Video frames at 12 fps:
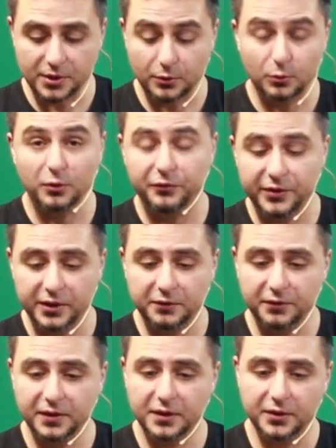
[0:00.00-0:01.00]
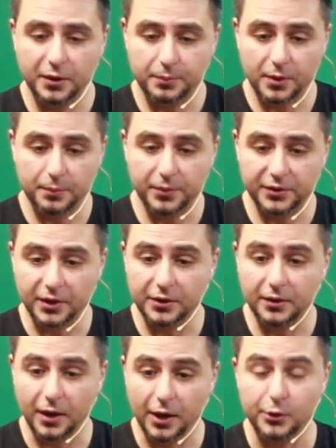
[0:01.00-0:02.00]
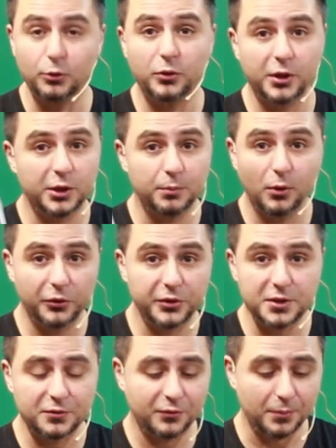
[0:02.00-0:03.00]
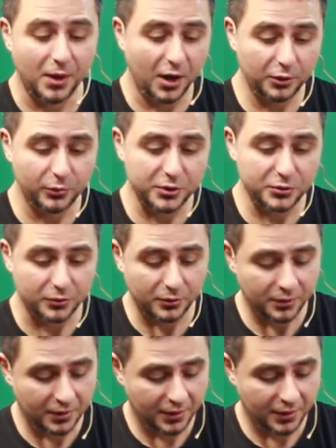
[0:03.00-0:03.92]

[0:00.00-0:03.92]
I don't know if he invented the prop, but I know that he bought this from a hardware store.